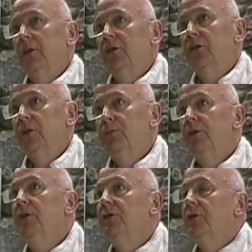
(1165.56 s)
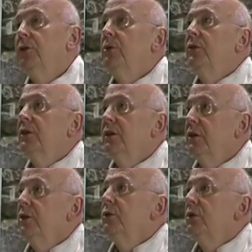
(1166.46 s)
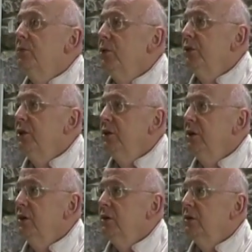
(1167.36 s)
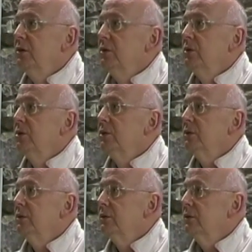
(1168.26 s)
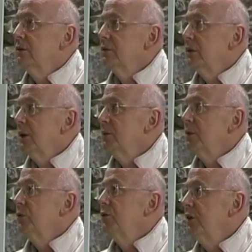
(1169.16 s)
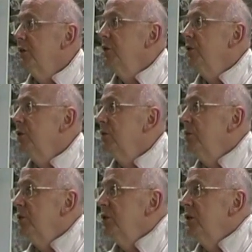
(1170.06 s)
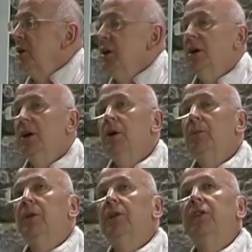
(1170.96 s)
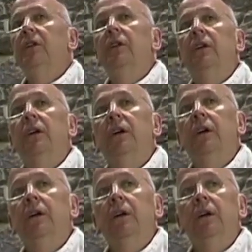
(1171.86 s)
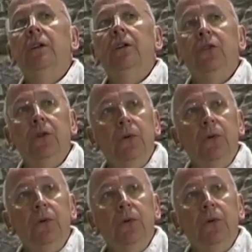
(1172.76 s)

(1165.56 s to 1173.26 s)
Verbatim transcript: It isn't a priest who is giving you communion, or anyone who's giving you communion, but it is